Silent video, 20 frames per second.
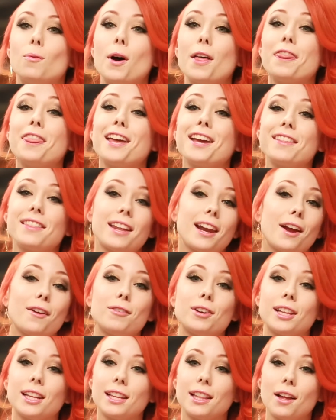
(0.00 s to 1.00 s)
One thing that I
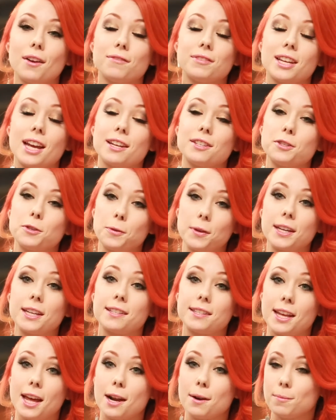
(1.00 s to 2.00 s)
really love tattooing
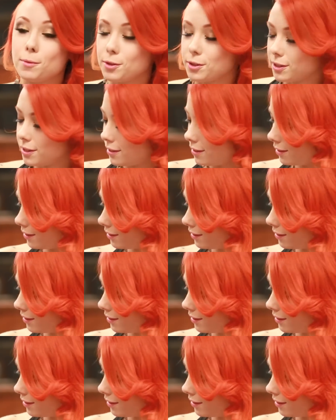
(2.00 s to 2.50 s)
is animals.